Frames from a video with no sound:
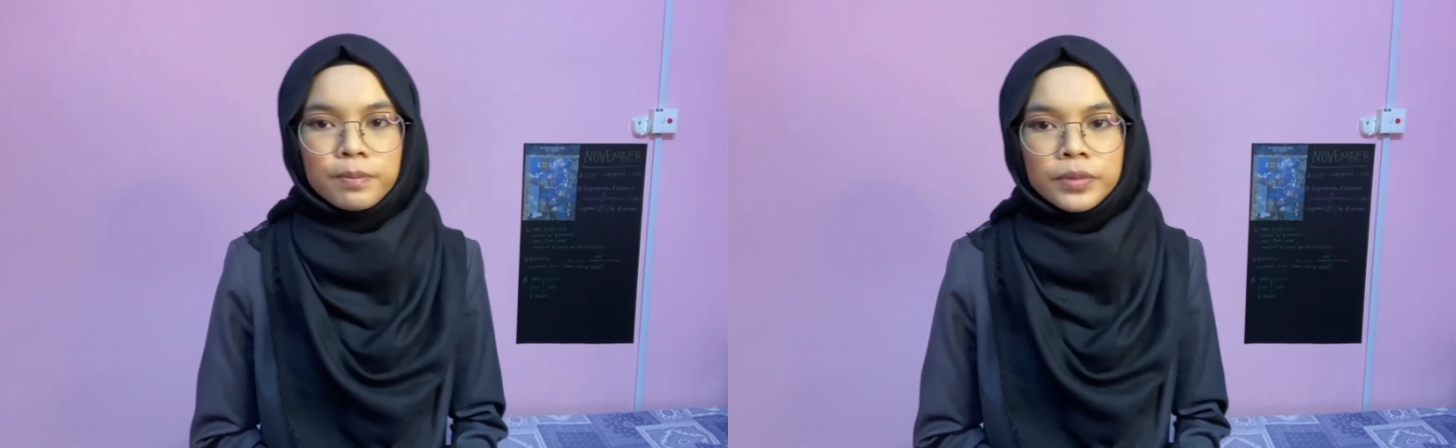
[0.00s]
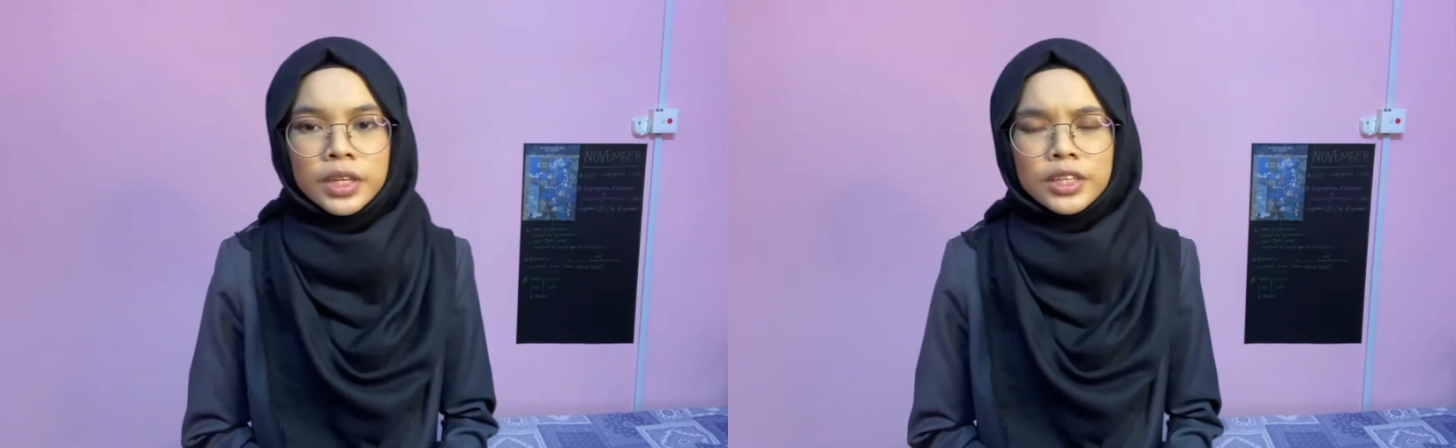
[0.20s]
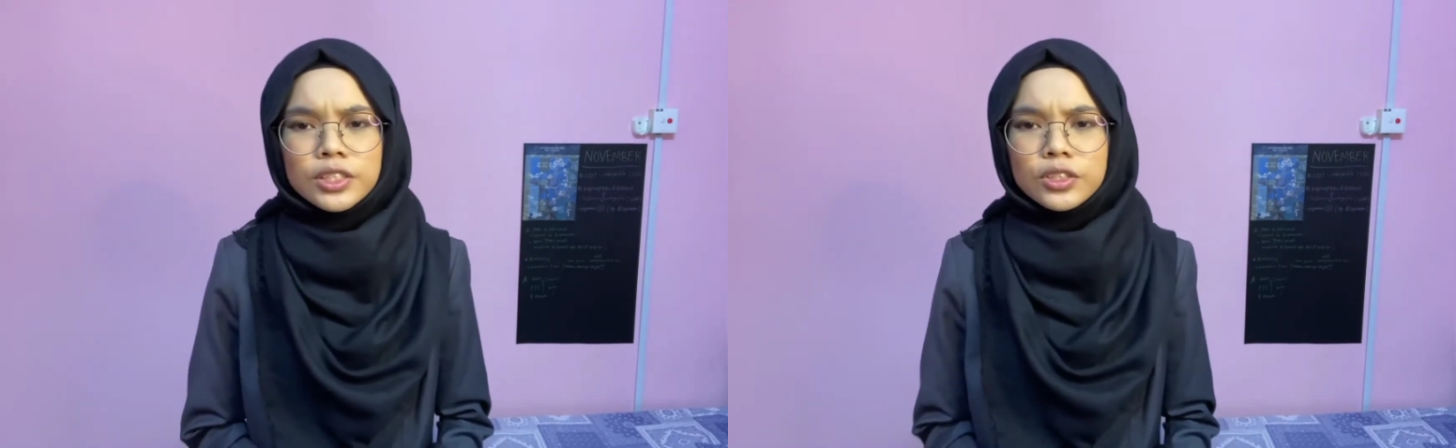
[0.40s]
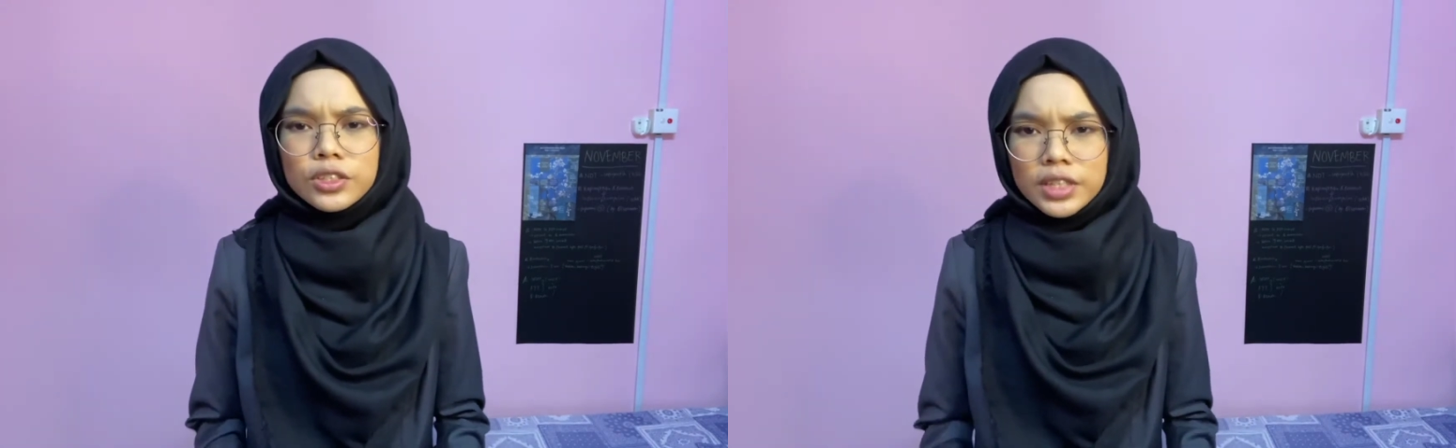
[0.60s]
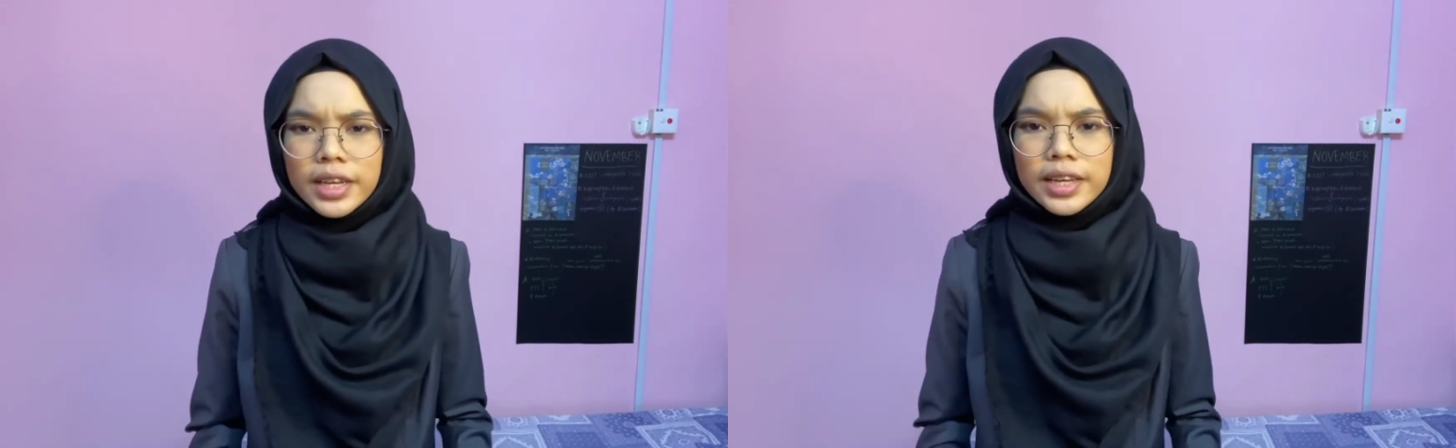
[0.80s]
So
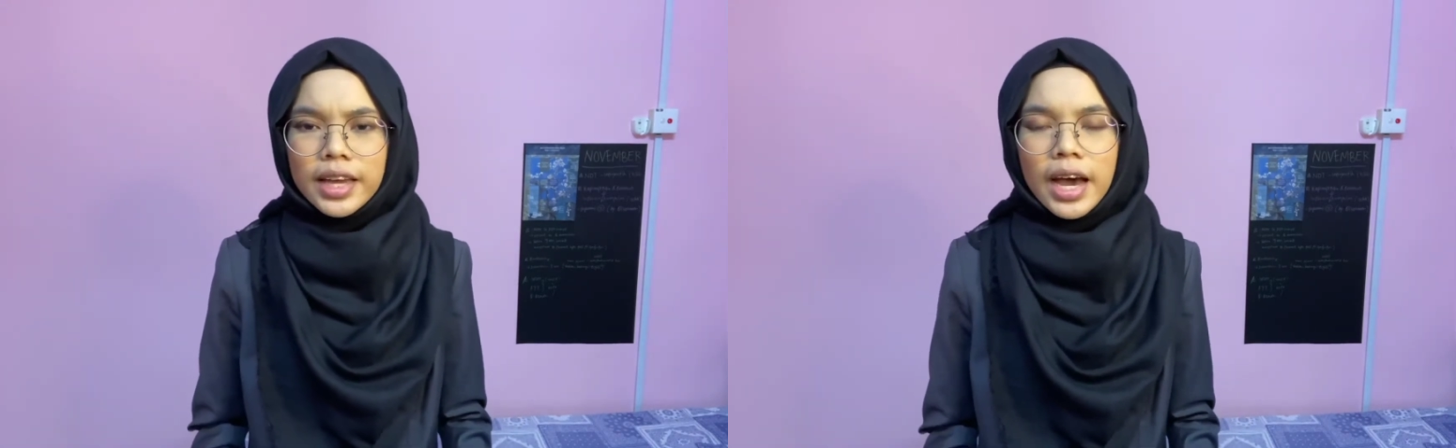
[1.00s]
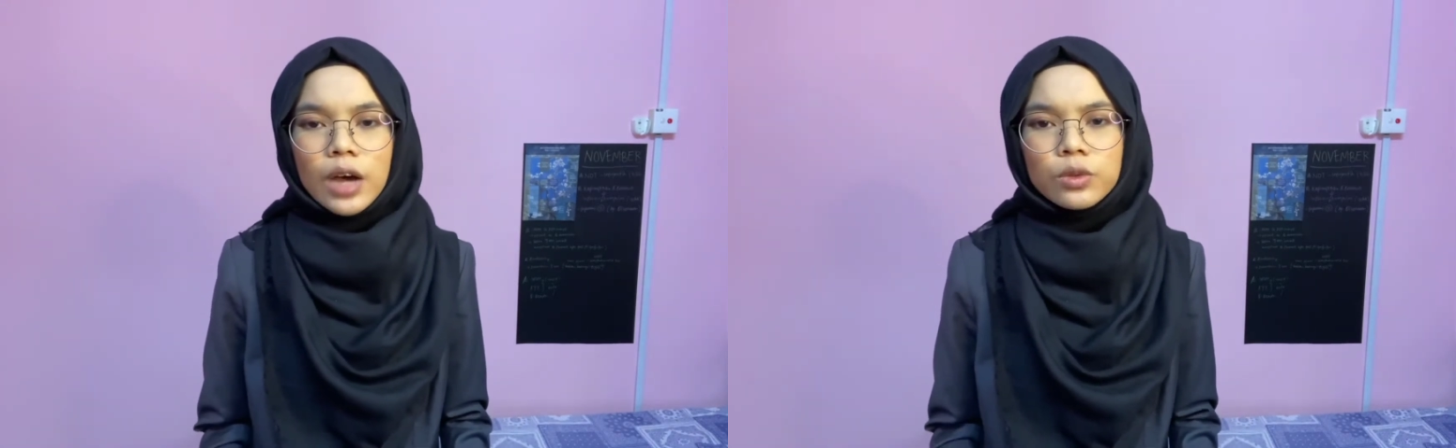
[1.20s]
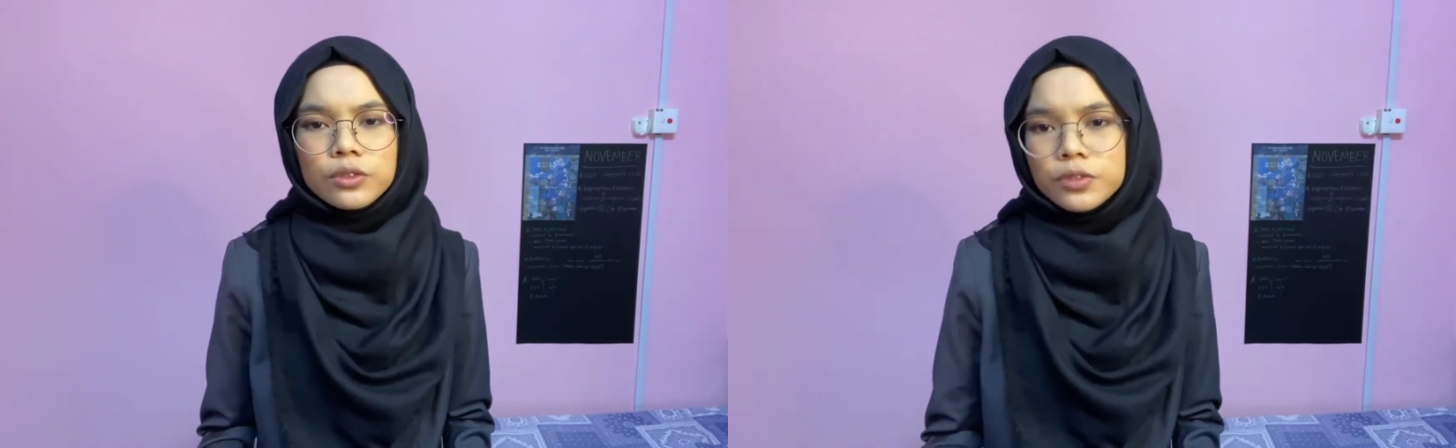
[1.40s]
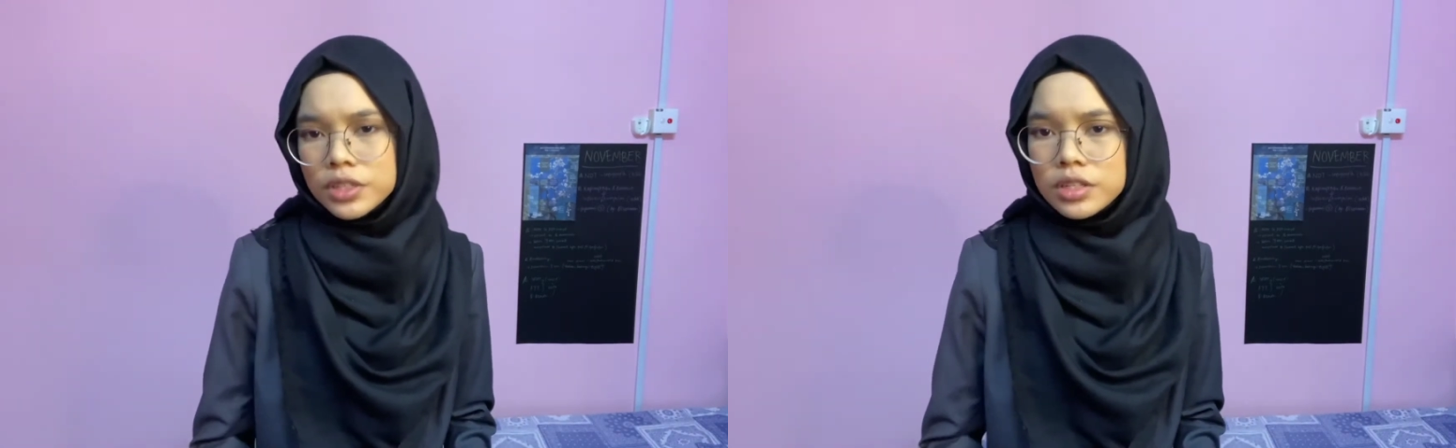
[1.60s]
today, I will first